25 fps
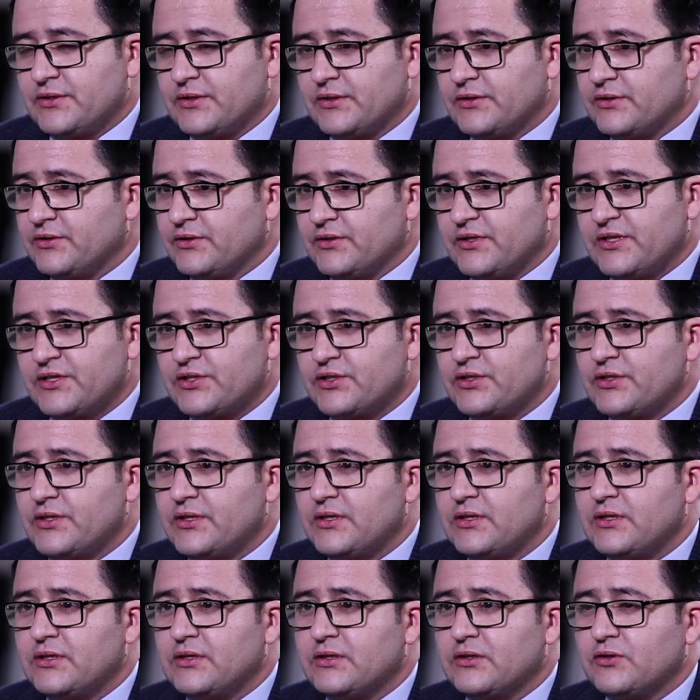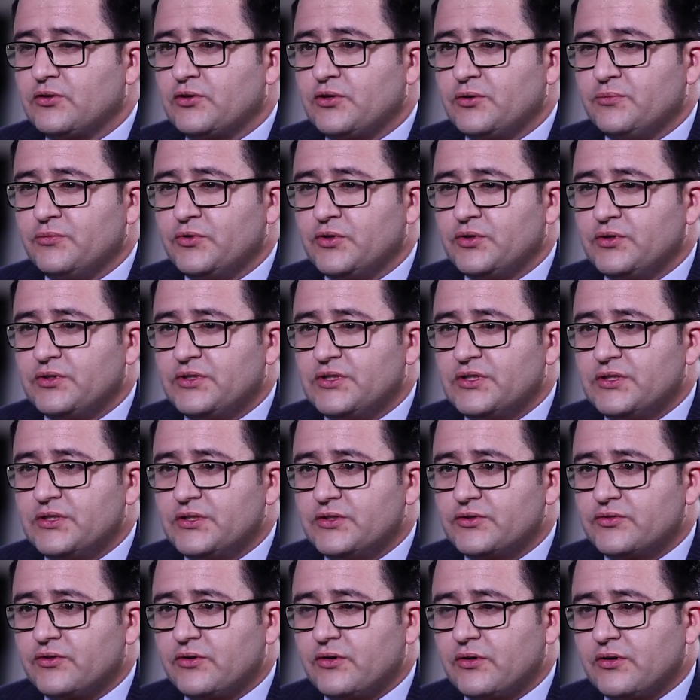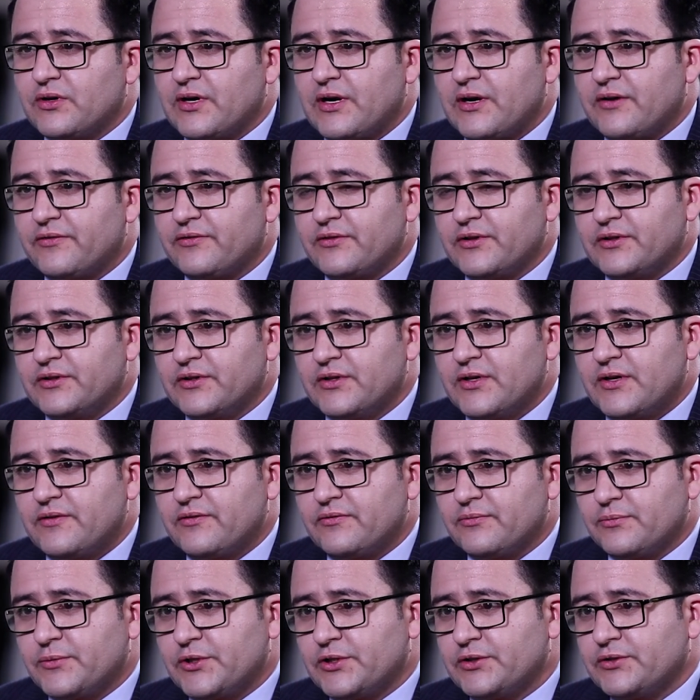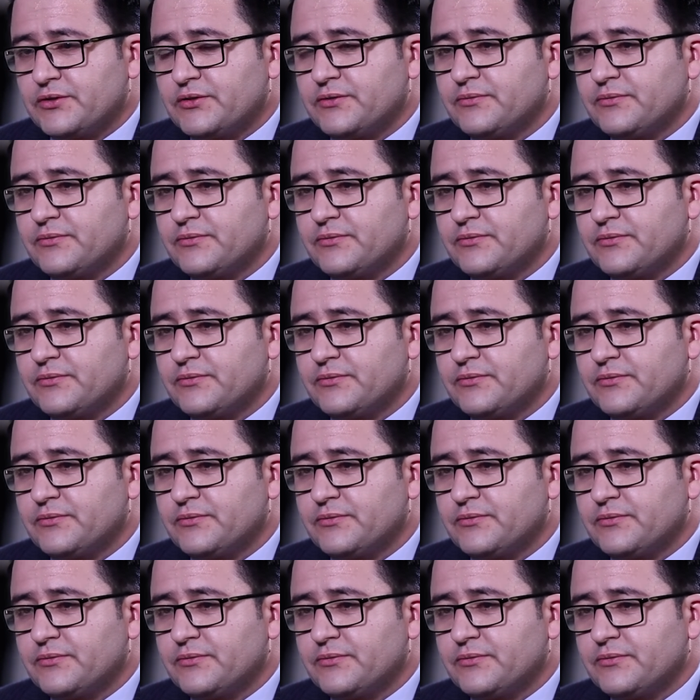International communities or Afghan government?